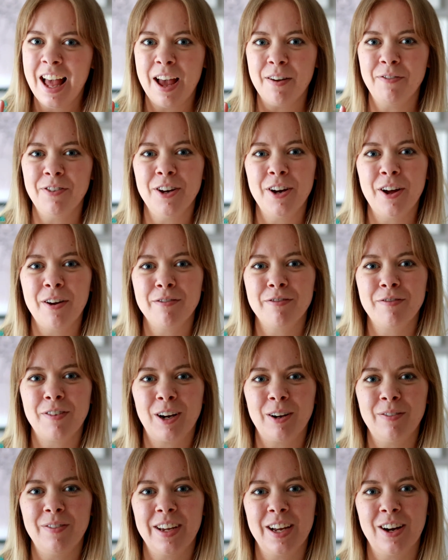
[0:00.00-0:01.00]
If you don't
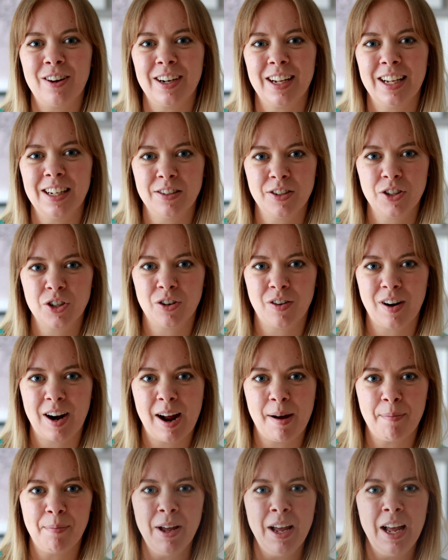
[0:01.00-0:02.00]
follow me on
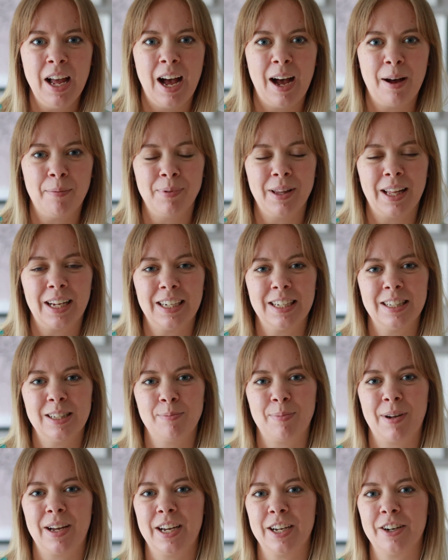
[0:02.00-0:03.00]
Instagram at Plan,
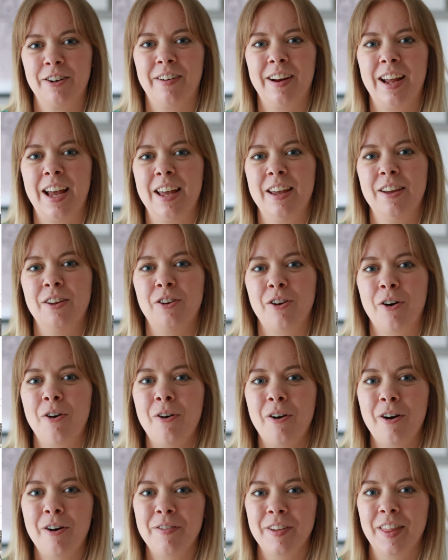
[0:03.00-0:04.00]
Inspire, Create,
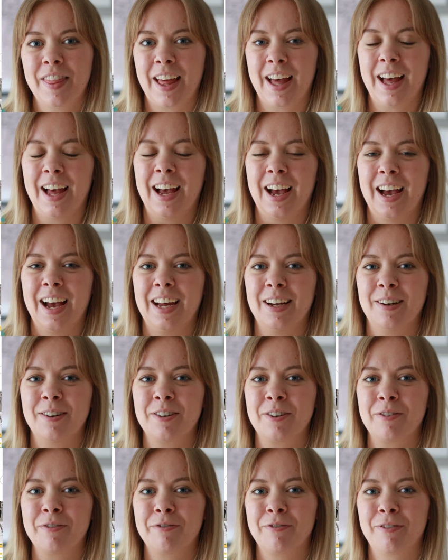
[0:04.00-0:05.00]
go over there
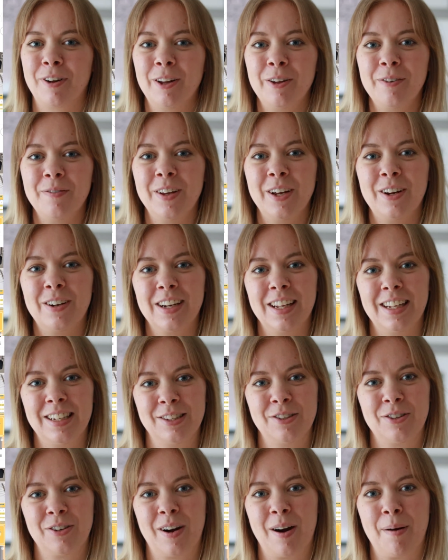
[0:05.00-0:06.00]
and follow me on
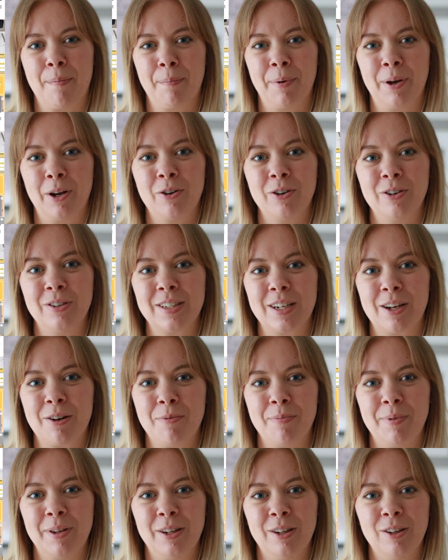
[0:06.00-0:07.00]
Instagram, because
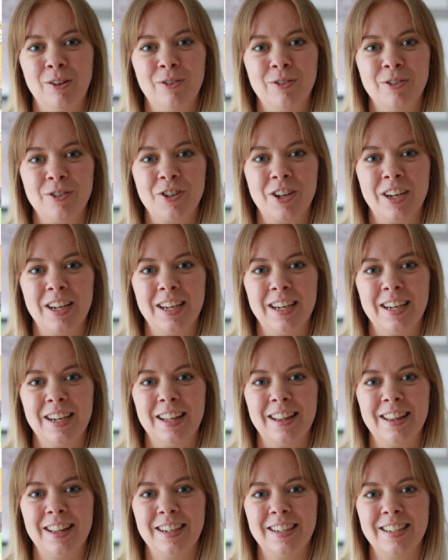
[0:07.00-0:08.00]
I'll be launching
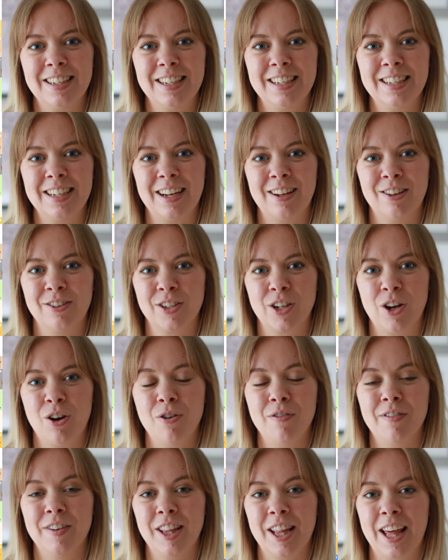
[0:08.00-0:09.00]
the details
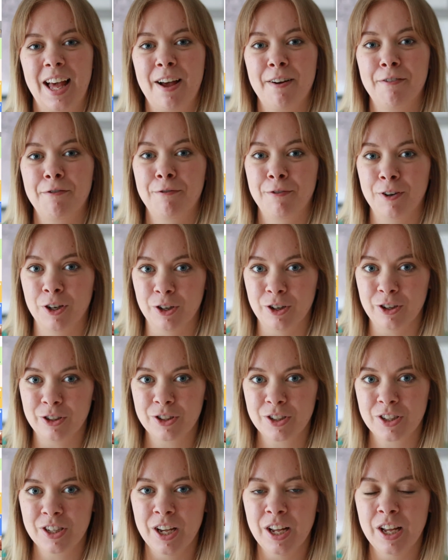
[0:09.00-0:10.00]
over there
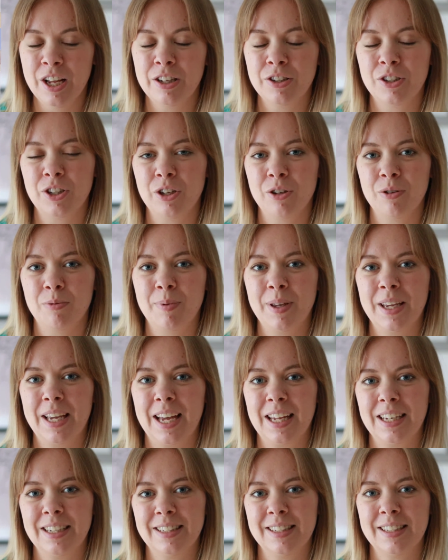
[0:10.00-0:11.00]
first. So you'll be
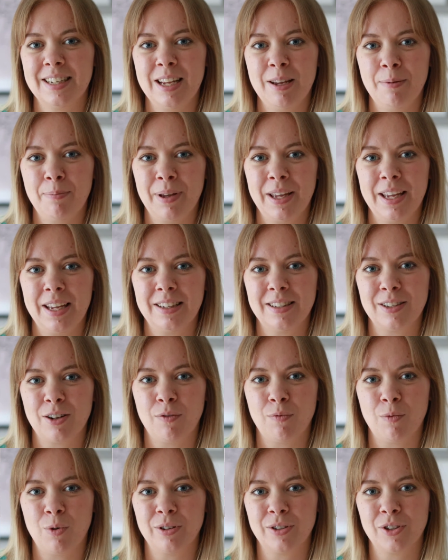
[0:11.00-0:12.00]
getting sneak peeks
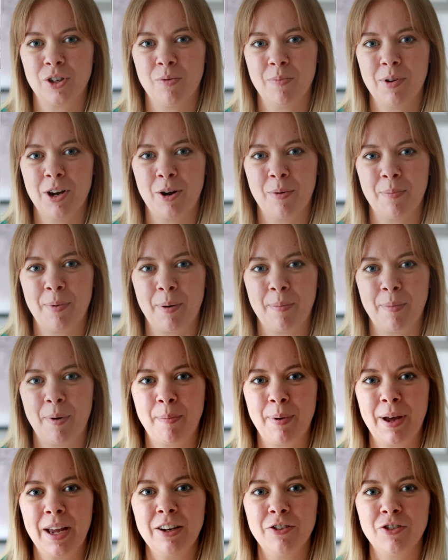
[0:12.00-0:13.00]
of what's coming up on my
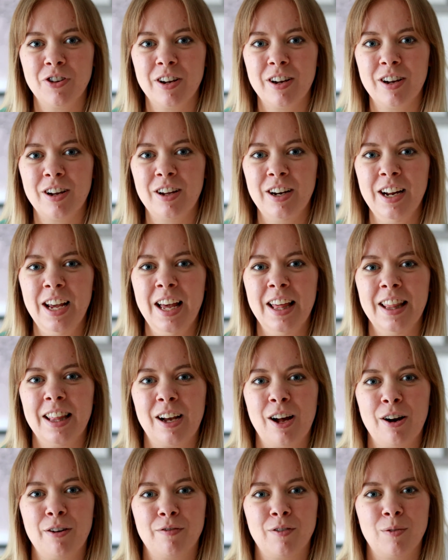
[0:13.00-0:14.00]
Patreon, the
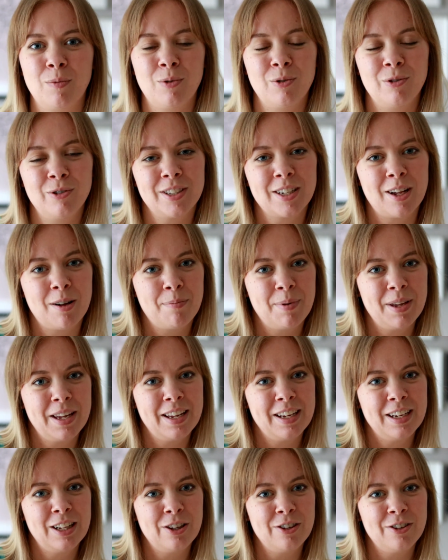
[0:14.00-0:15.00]
kind of rewards I'll be
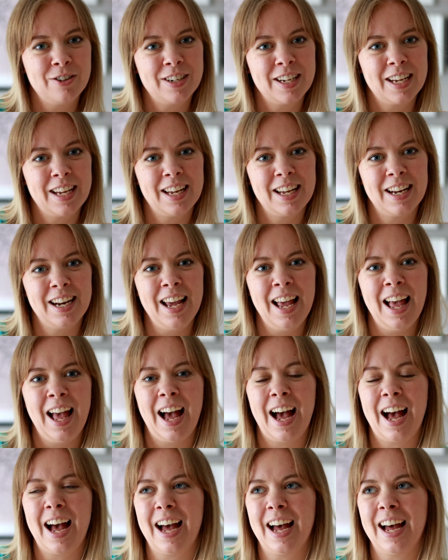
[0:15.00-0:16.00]
including,
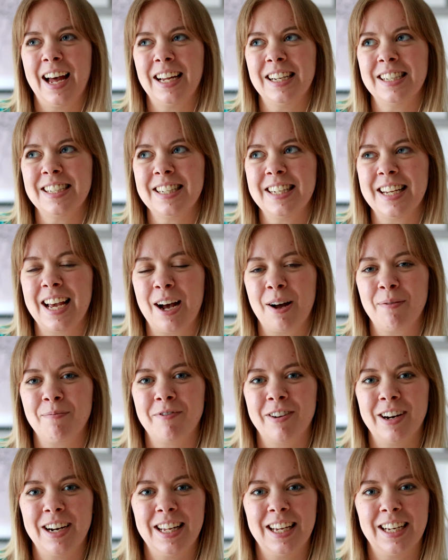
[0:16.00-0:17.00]
and yeah, I'm
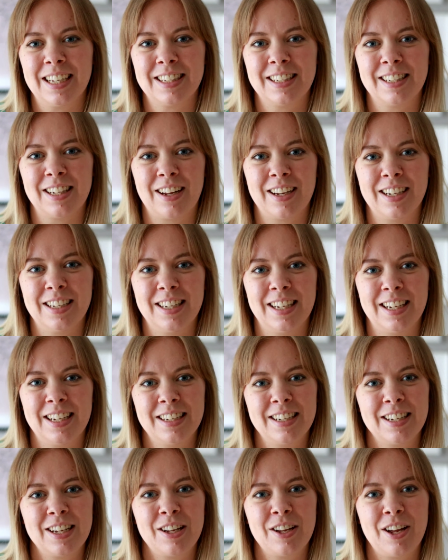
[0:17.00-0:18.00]
really
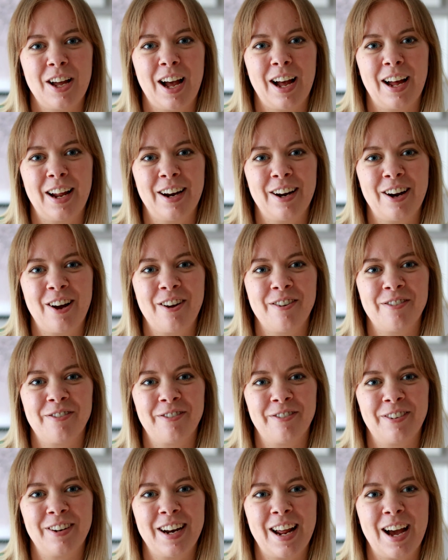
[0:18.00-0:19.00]
excited. And I've
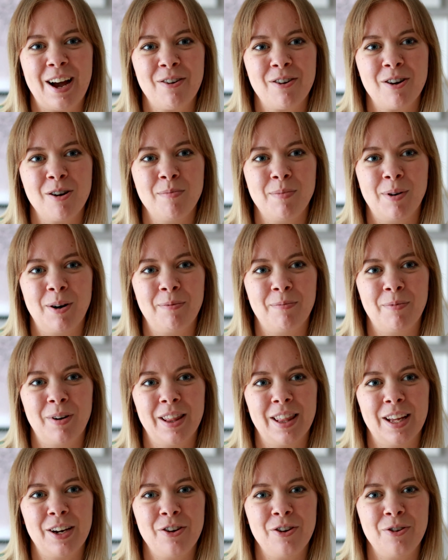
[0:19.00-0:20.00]
now come up
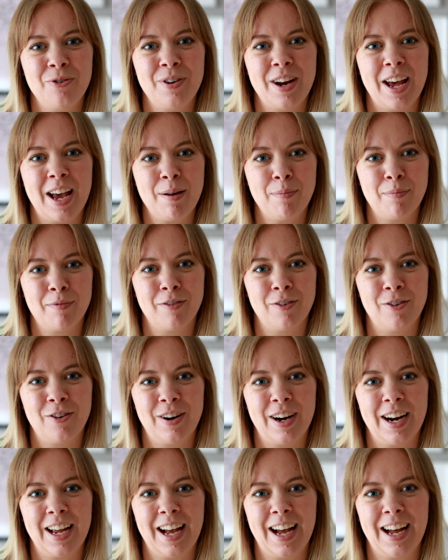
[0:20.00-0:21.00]
with a new name
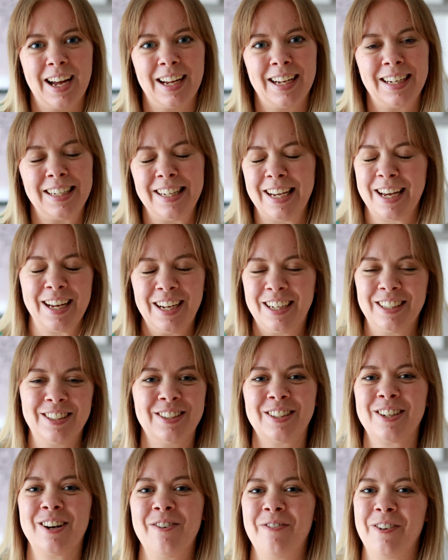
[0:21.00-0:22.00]
for it, and yeah, I
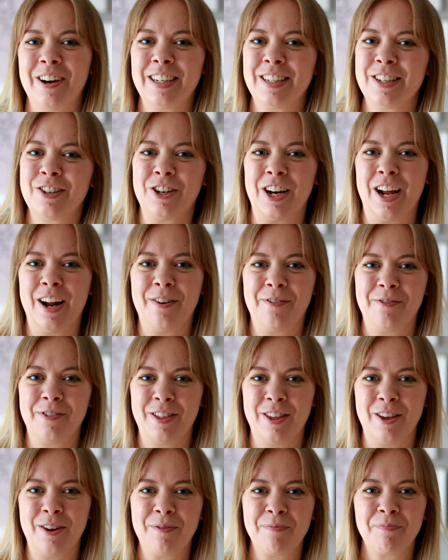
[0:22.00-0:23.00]
just can't wait to share it
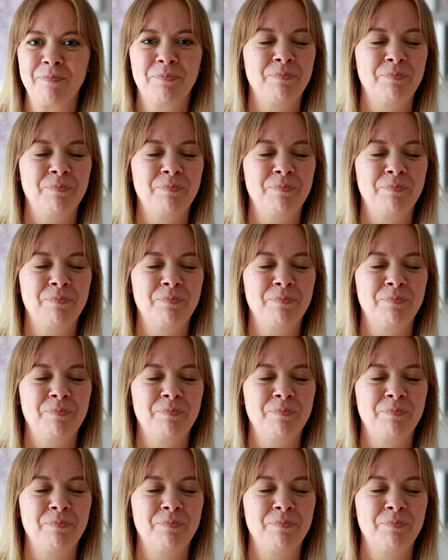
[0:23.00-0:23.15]
with you.